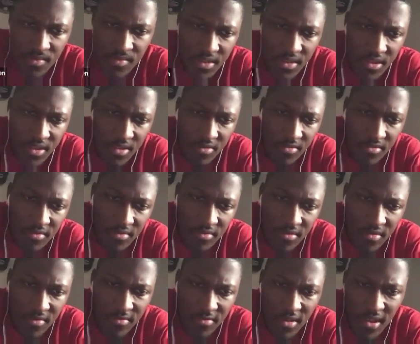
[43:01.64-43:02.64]
when
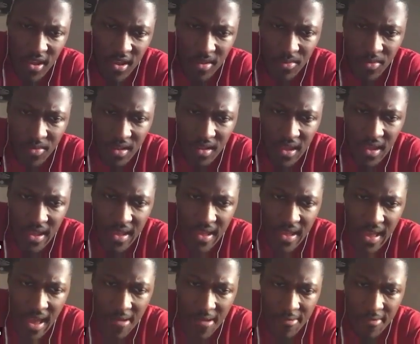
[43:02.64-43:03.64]
it comes to that,
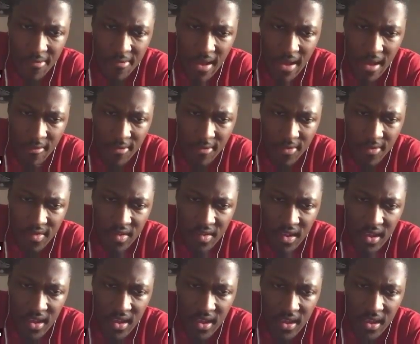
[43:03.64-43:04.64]
I would
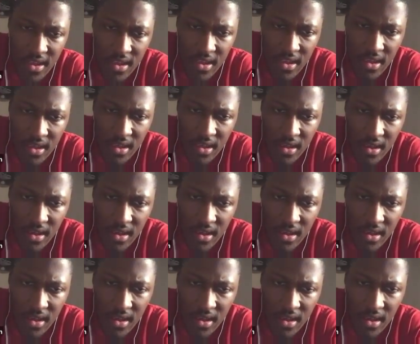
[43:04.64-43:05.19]
say